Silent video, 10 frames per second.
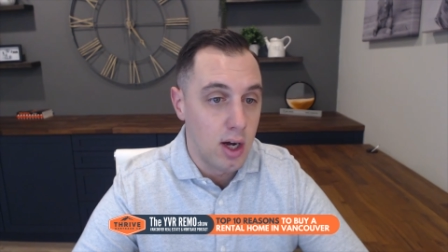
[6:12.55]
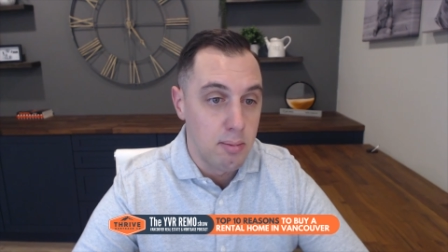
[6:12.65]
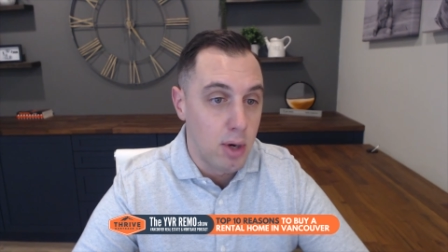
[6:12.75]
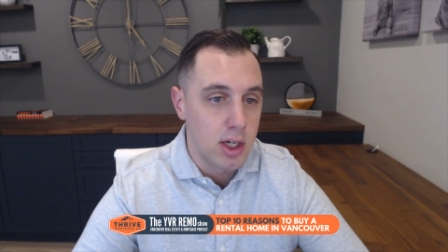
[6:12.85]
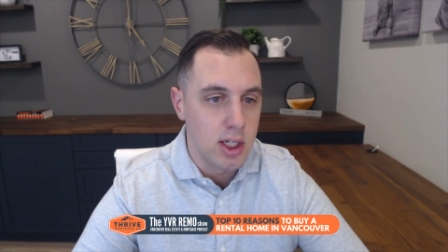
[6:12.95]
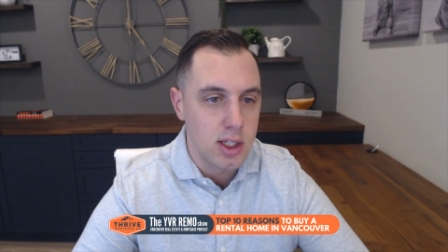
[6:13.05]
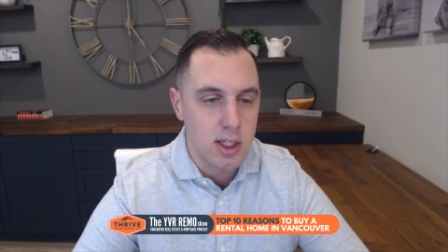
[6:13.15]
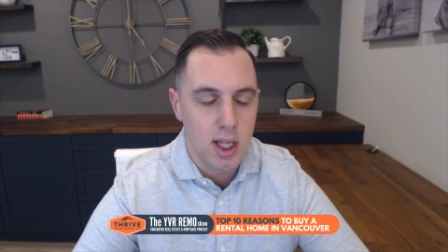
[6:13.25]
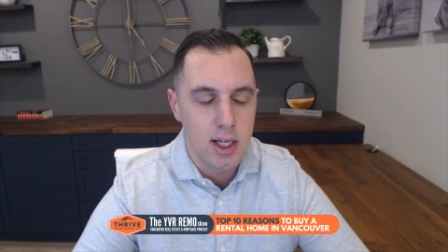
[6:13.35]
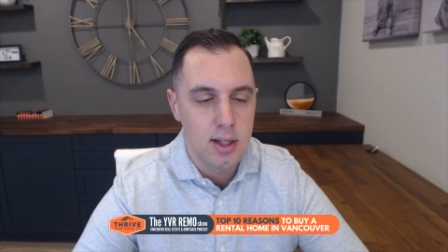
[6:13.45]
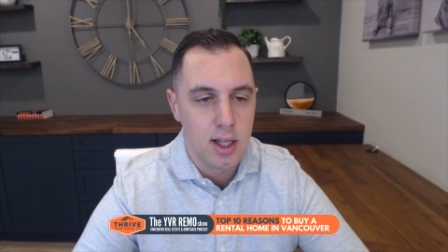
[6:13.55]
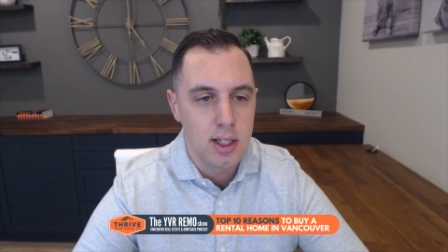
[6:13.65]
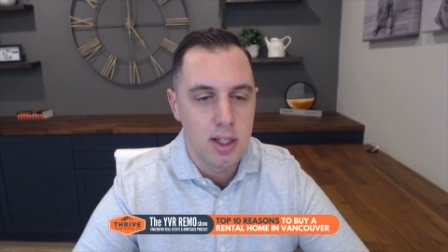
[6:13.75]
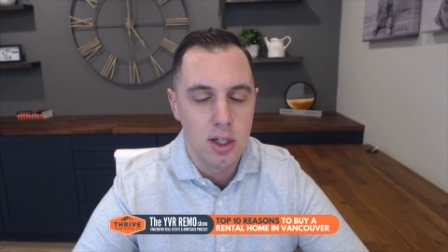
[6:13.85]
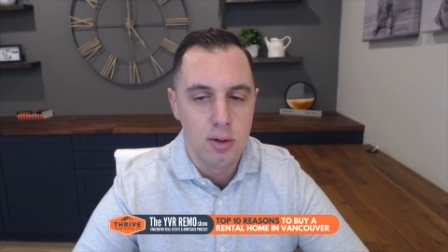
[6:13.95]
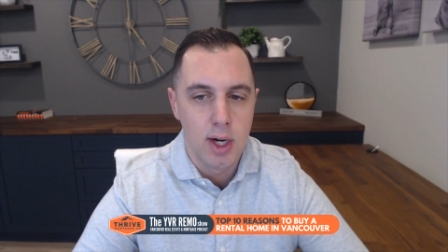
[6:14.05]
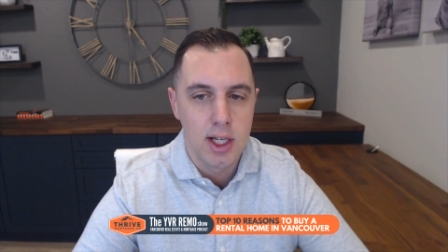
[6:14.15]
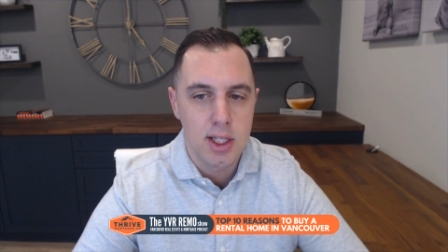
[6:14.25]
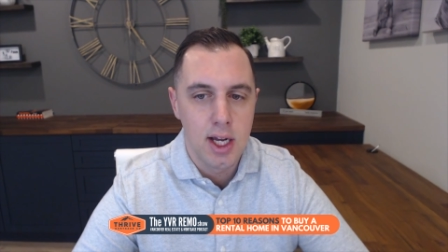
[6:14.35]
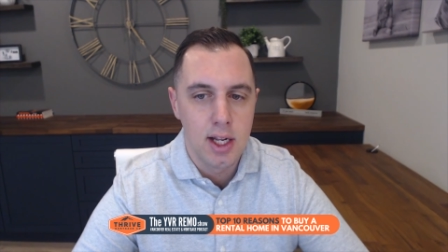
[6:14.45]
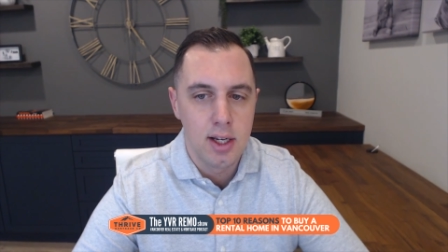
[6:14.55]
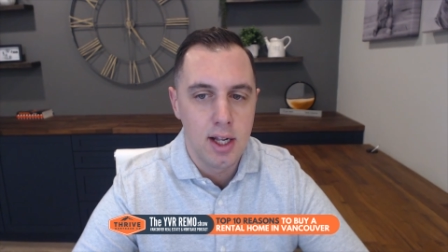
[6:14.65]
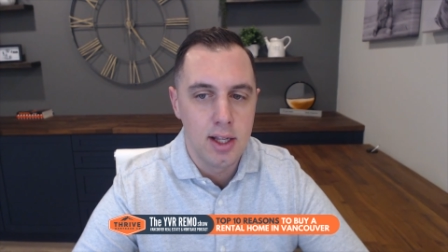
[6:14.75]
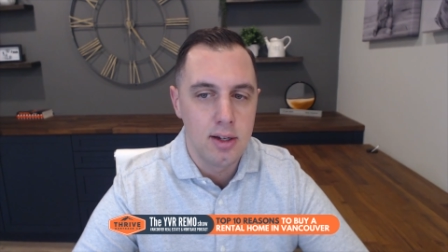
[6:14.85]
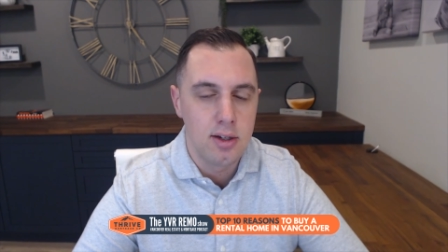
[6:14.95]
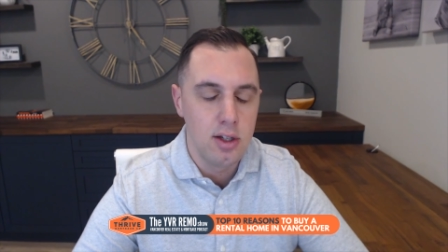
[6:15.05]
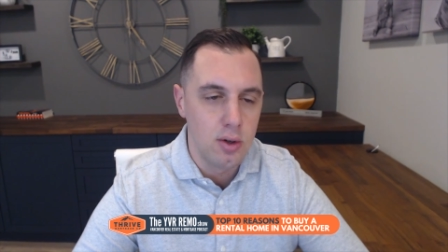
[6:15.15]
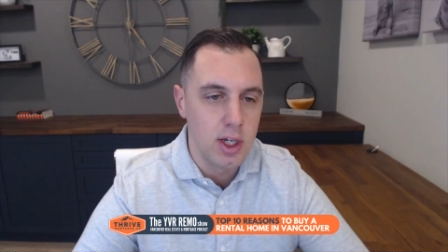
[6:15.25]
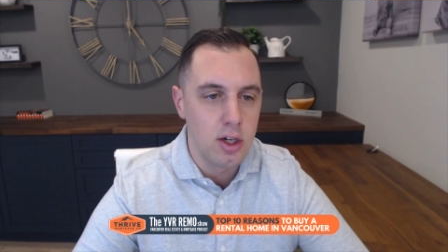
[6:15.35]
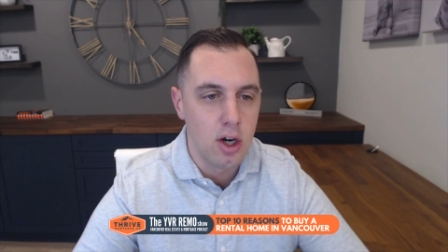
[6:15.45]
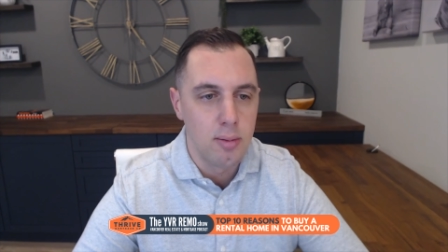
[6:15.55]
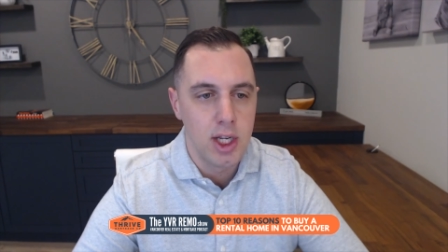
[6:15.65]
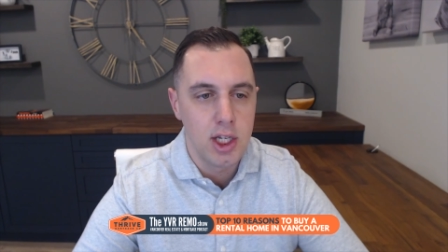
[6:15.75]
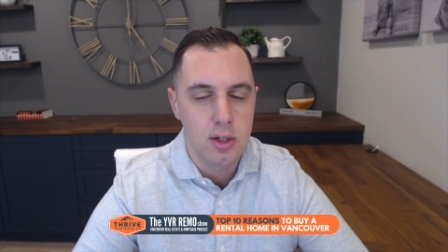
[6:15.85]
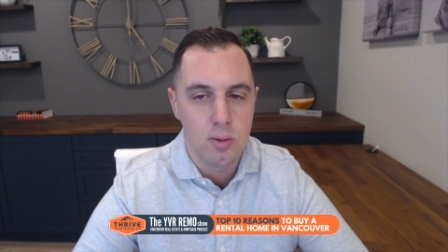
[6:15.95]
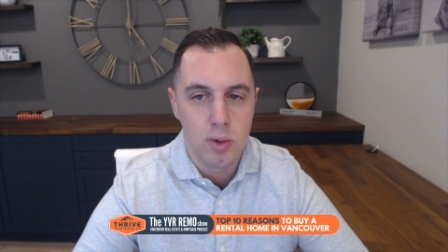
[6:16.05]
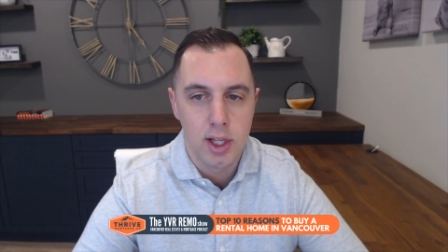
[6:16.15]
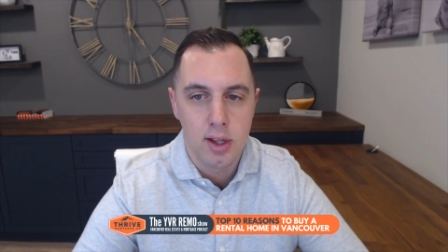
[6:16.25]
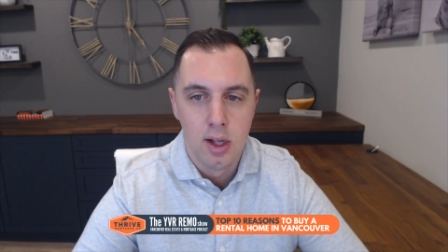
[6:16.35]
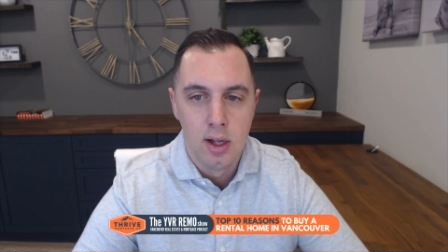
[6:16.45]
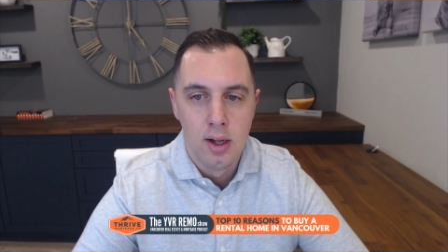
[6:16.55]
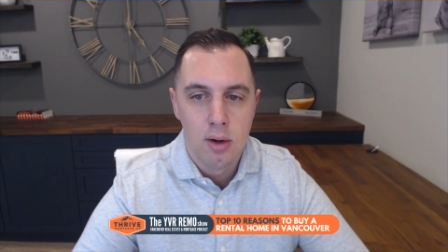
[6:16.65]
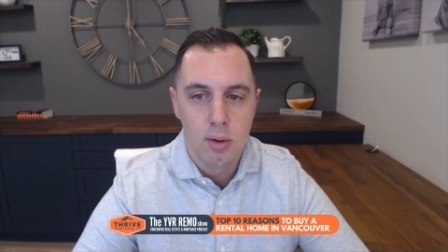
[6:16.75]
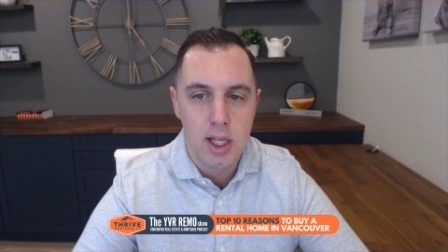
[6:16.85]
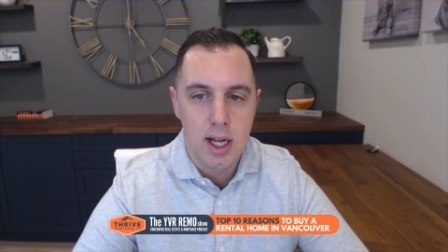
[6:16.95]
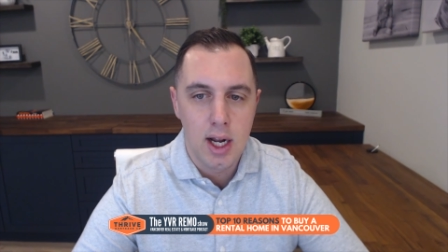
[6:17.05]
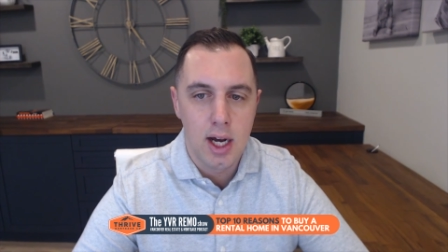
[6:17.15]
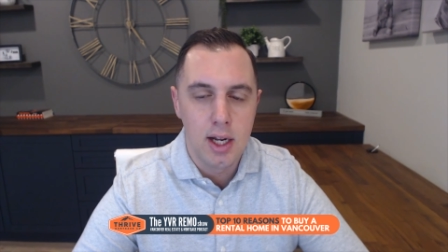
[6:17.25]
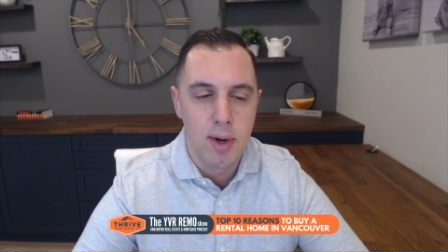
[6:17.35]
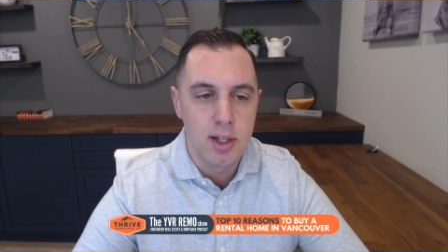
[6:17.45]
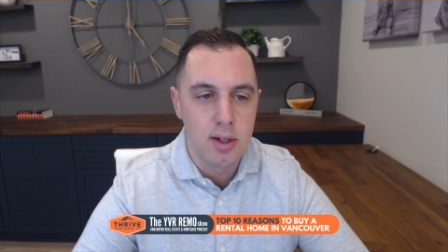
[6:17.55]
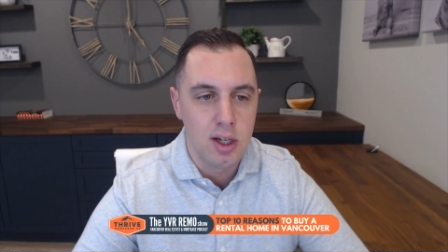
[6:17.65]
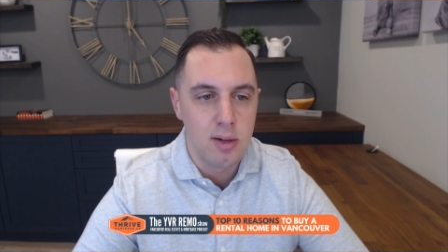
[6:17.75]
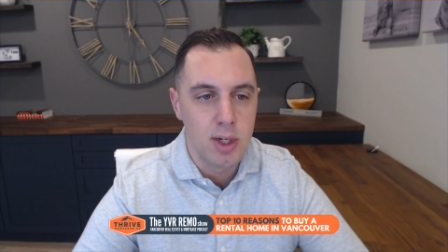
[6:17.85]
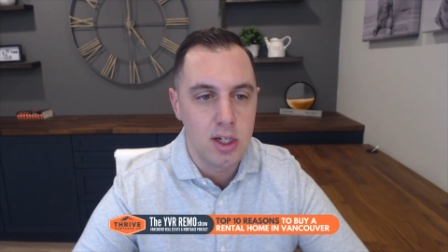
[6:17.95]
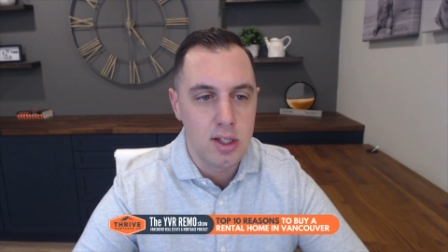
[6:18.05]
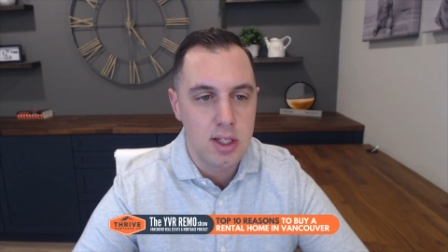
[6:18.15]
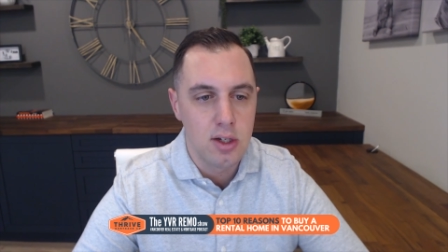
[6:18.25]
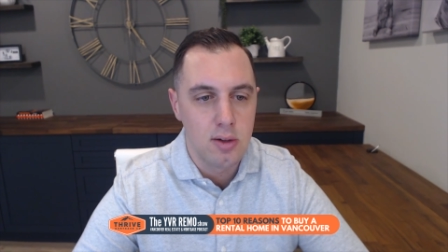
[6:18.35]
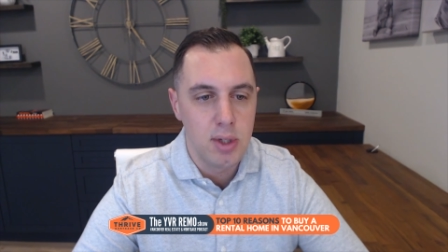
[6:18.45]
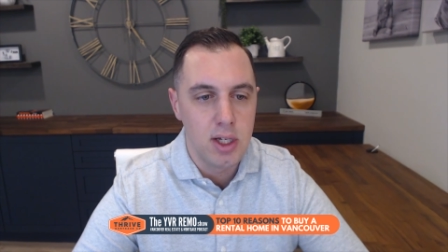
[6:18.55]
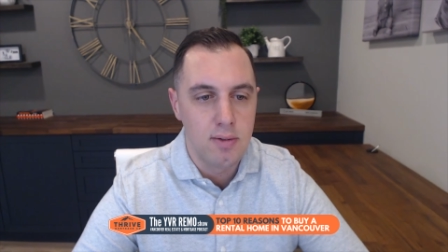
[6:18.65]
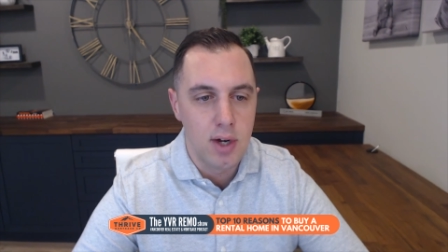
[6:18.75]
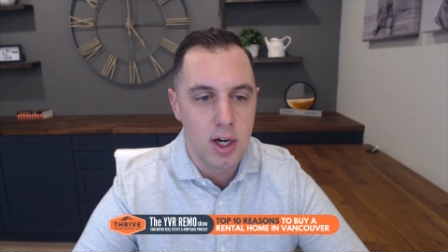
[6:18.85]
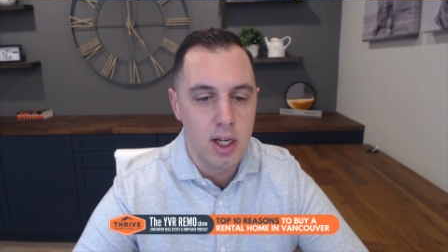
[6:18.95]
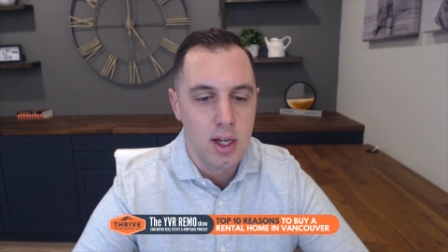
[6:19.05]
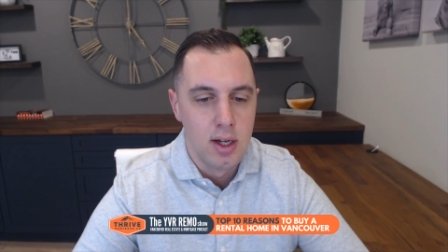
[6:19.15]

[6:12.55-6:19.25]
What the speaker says: markets like the US, and then in combination with that higher rental income, it could still be a very